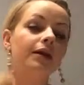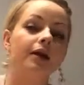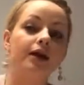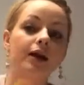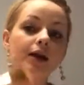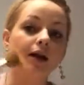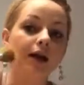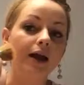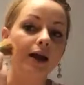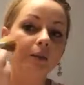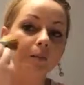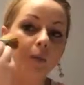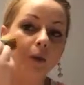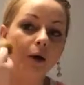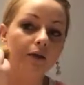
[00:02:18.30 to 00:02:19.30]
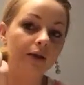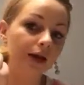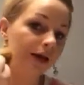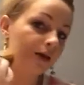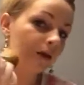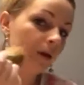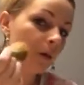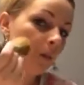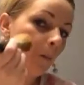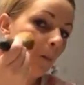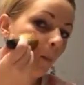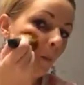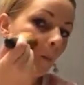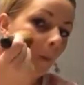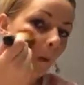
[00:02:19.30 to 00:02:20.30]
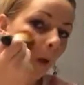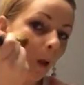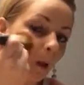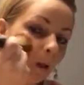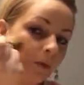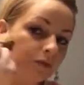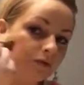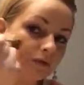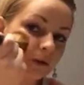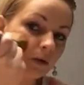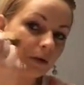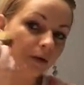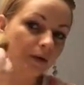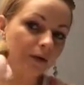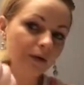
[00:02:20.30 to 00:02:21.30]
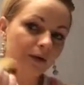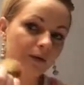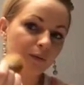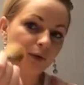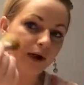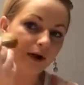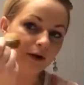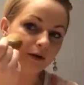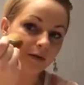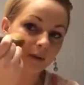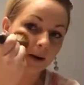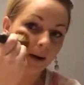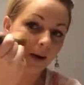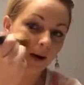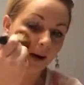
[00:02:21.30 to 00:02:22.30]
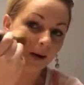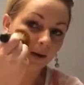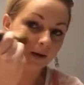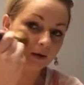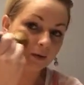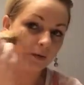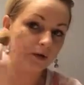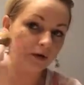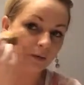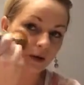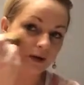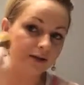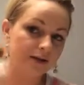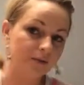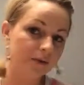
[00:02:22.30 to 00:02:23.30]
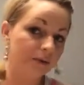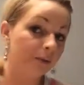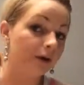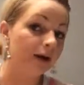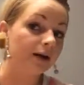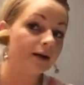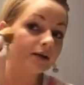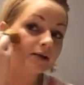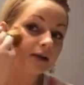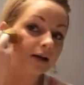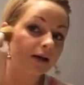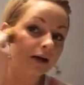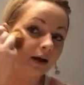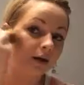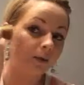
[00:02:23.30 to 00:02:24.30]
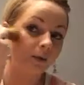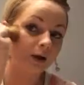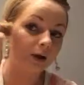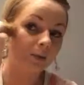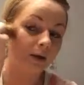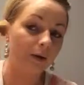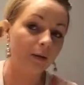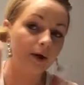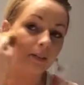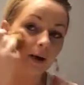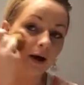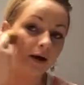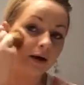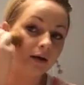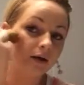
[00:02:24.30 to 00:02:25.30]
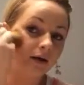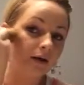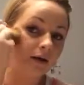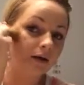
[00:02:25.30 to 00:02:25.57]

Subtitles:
And I kind of aim more like hollows or right under my eye. That's where I want it to be the brightest, and kind of work my way back.